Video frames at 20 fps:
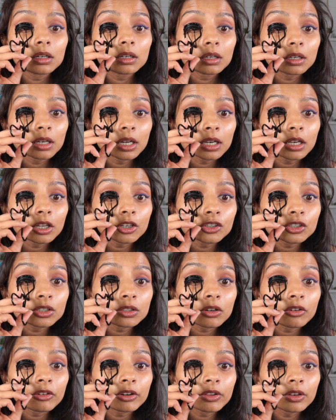eyelashes are
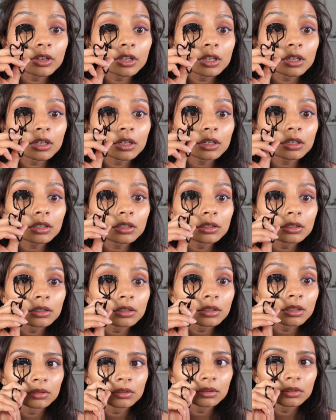in here,
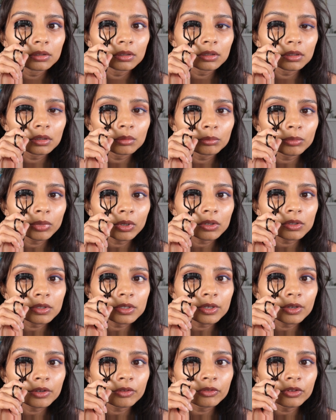and then pulse
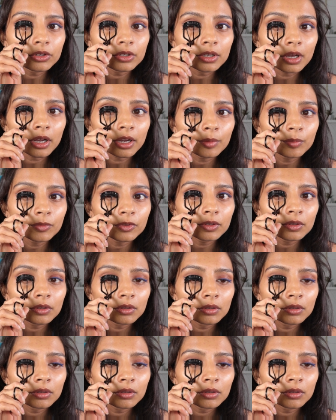it a few times.